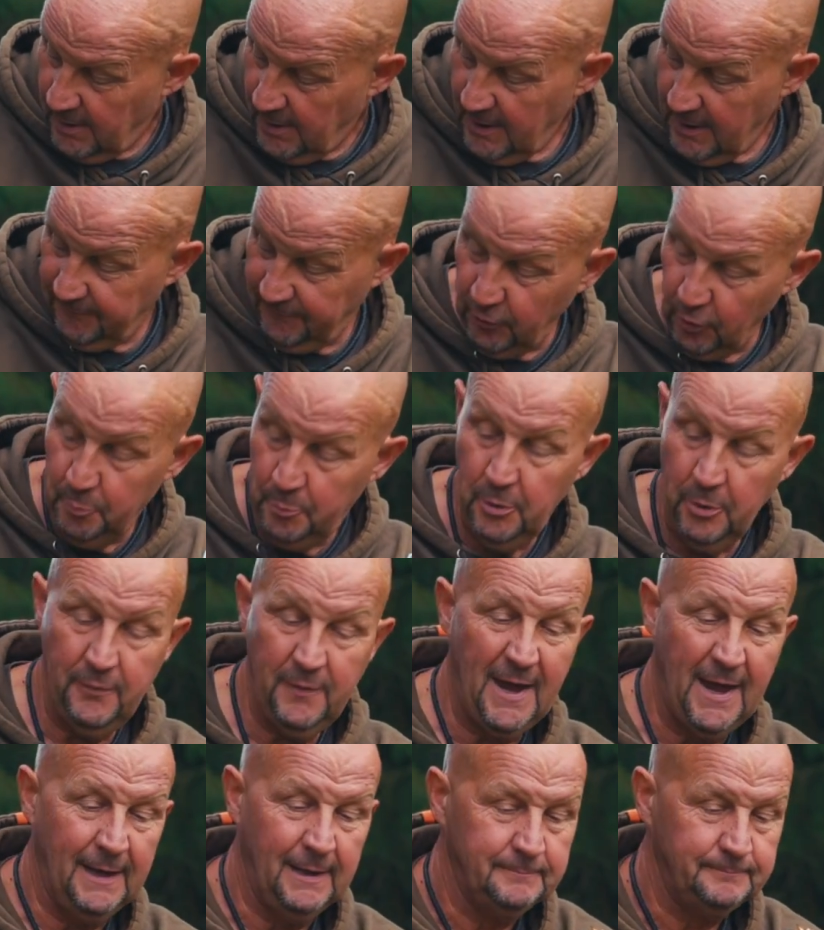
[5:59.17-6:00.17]
if you put
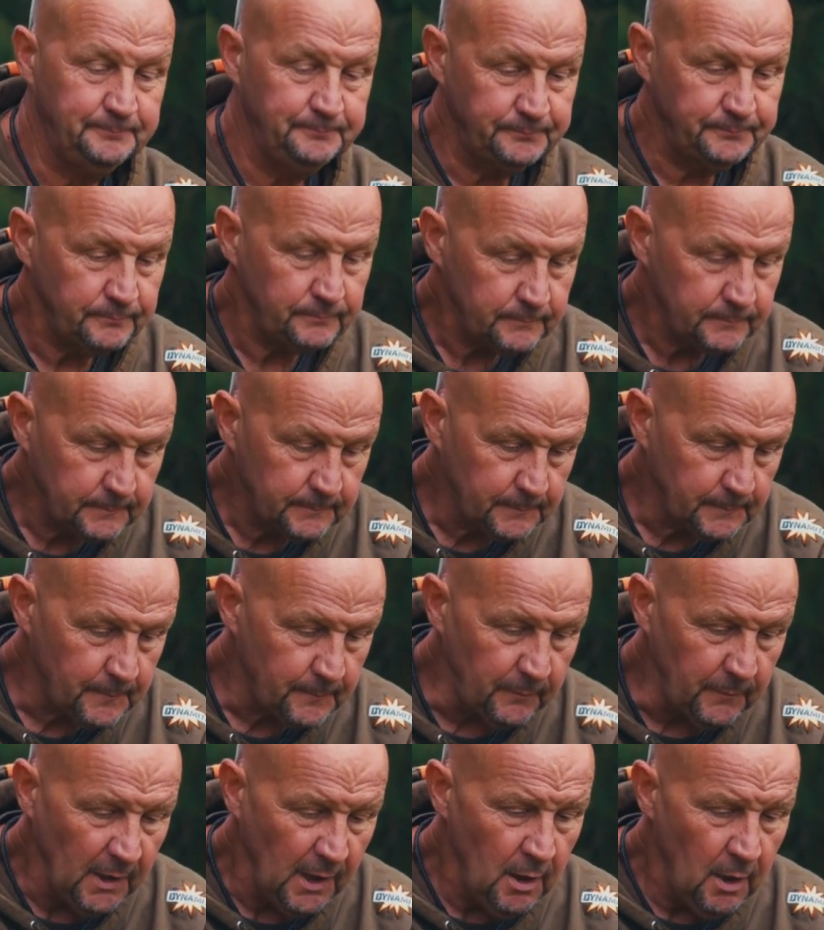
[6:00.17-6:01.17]
that
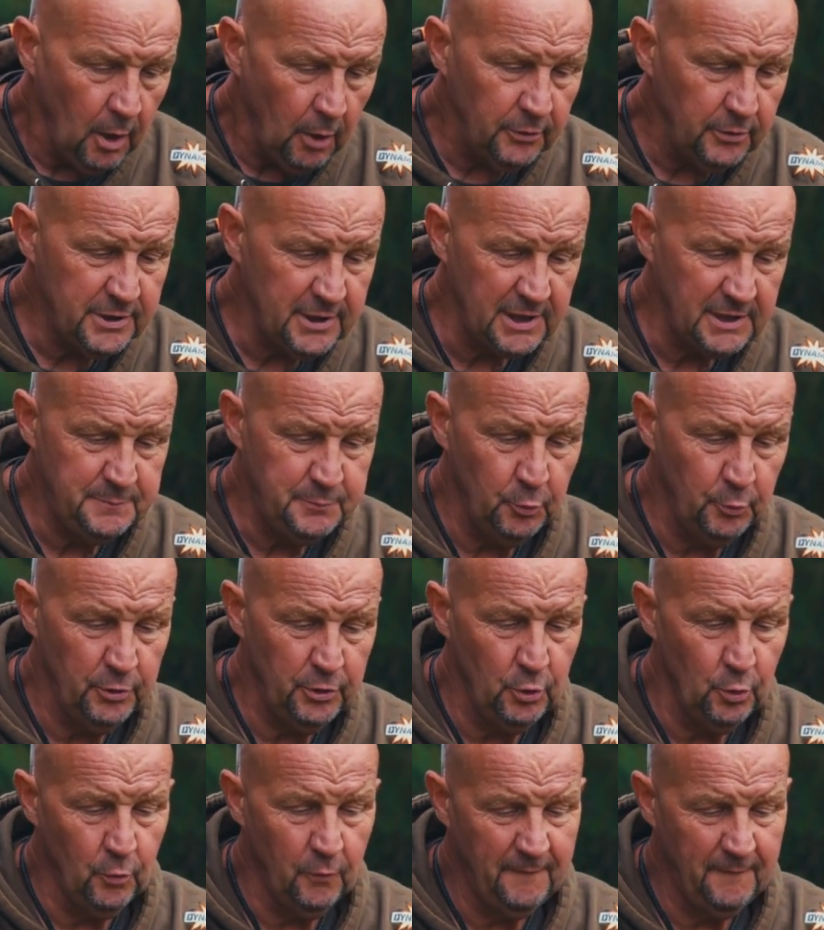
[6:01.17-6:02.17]
on the dashboard of your